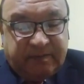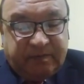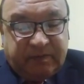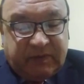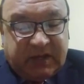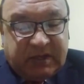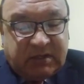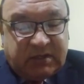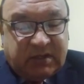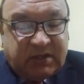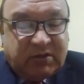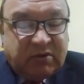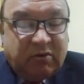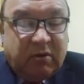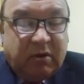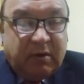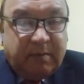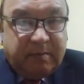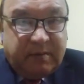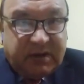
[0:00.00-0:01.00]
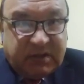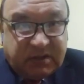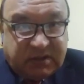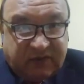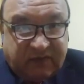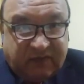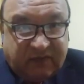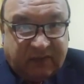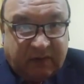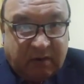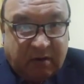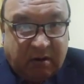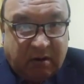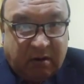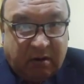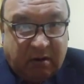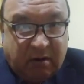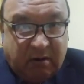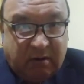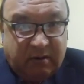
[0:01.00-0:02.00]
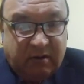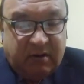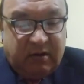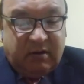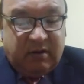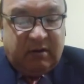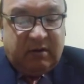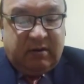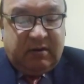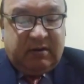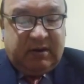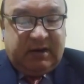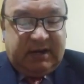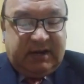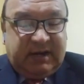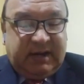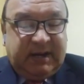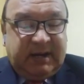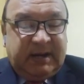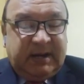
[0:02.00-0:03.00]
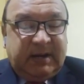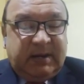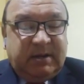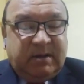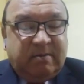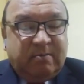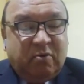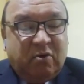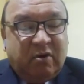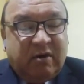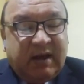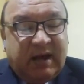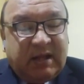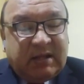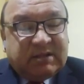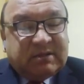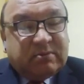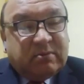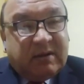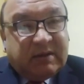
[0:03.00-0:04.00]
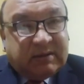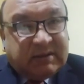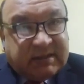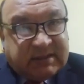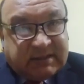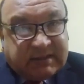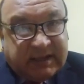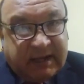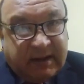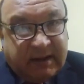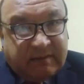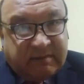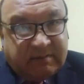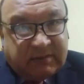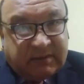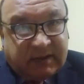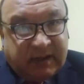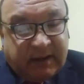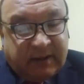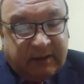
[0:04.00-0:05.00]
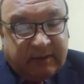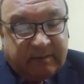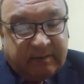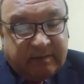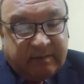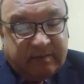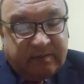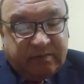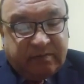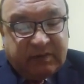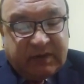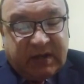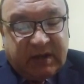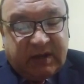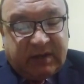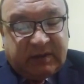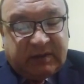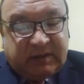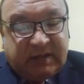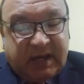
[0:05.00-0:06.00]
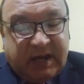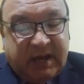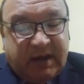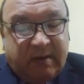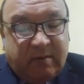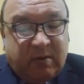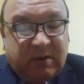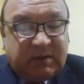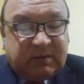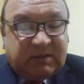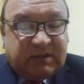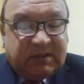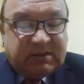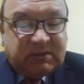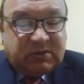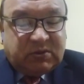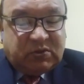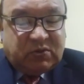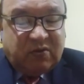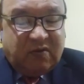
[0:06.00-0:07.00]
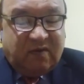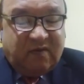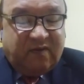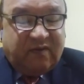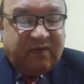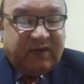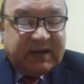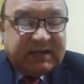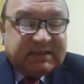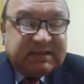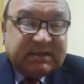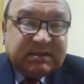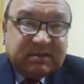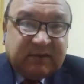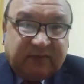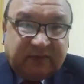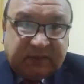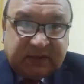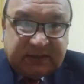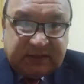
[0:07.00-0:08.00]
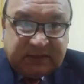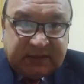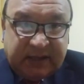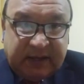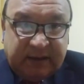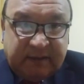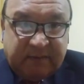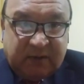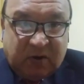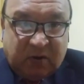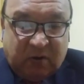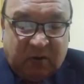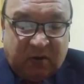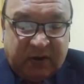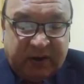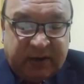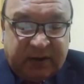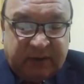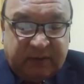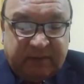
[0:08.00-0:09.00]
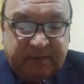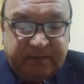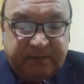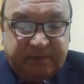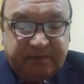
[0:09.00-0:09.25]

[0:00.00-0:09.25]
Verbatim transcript: in the development of law and morals were the same thing. They were the two faces of the same coin.